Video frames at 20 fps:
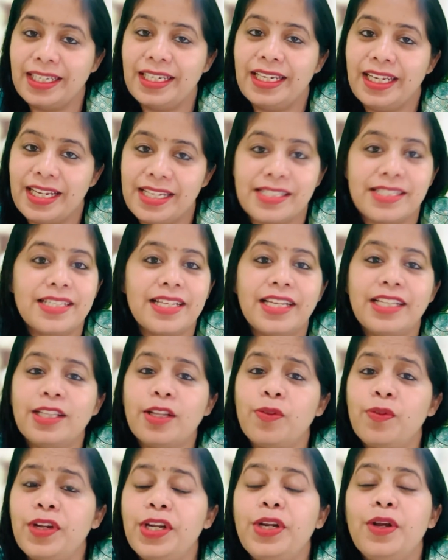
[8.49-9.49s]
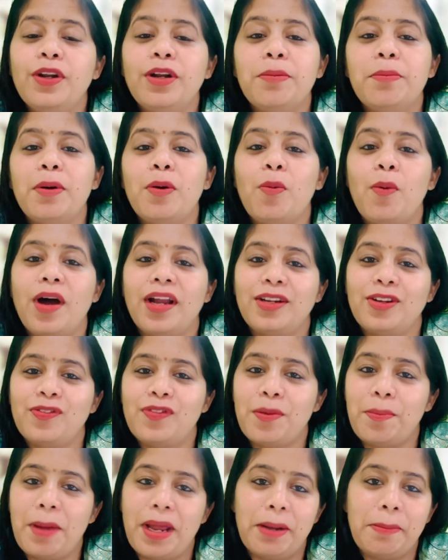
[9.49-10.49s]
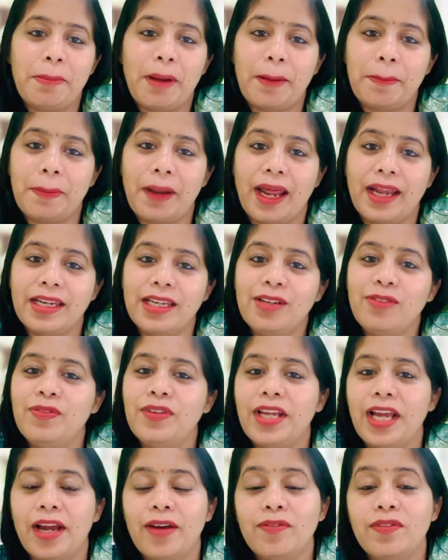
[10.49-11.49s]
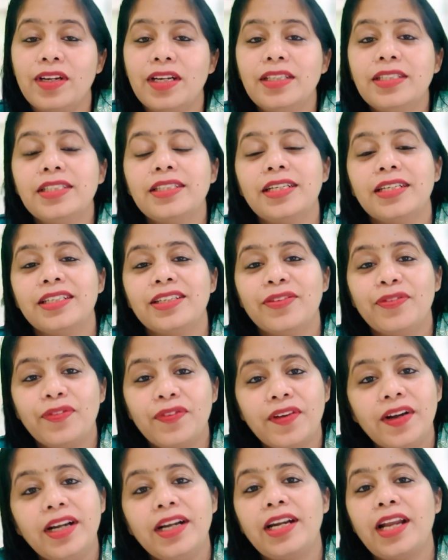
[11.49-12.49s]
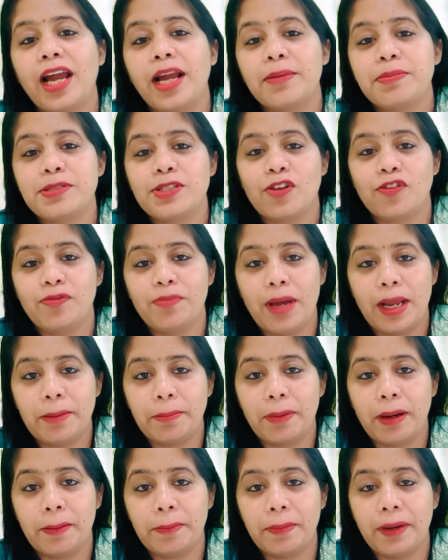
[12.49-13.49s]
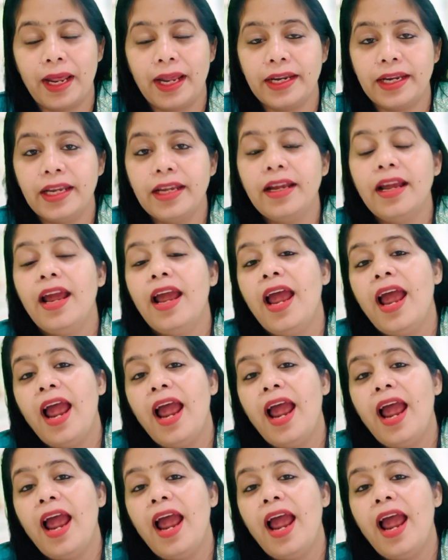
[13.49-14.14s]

Yes, in the video number 1 of a manpower planning, we have learned the different types of manpower planning